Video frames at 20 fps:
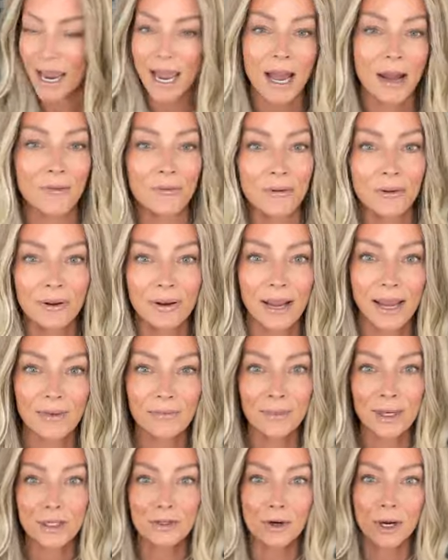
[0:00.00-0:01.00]
I have I
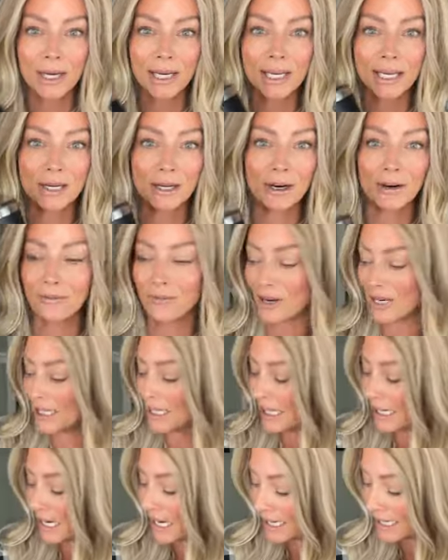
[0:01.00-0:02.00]
have my drink here if I
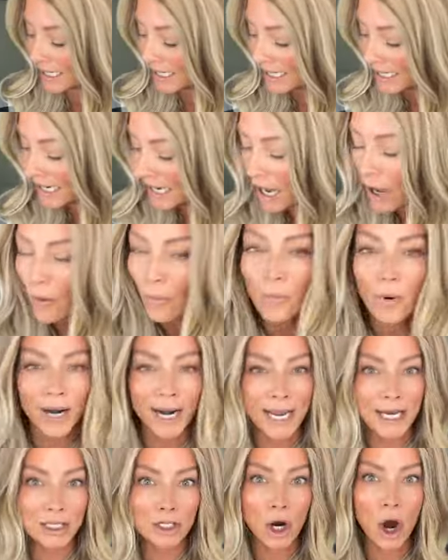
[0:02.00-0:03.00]
need it.
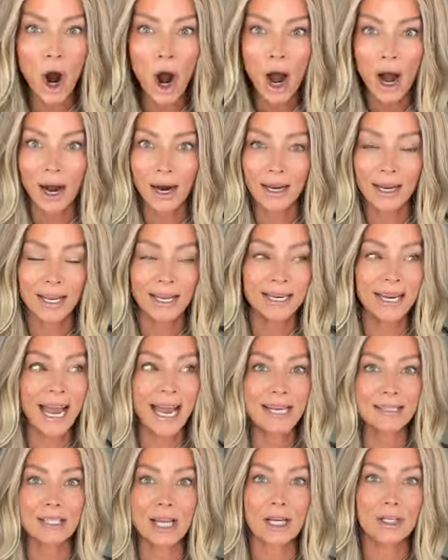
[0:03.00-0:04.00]
When I talk and
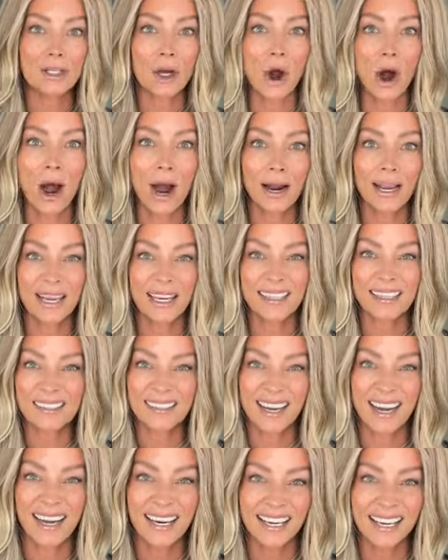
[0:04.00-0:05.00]
as I talk, it
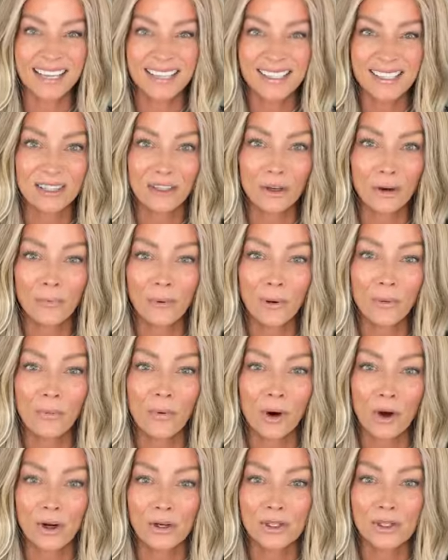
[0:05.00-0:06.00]
kind of gets a little bit
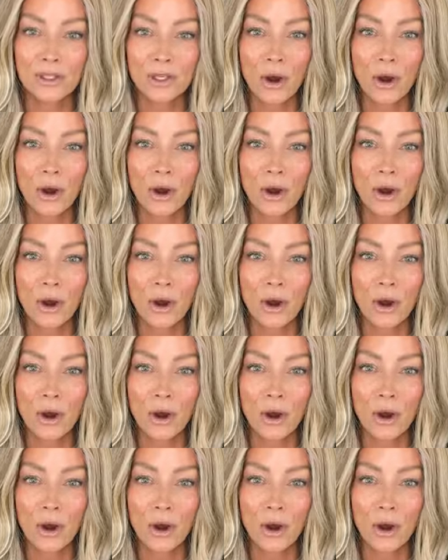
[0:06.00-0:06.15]
worse.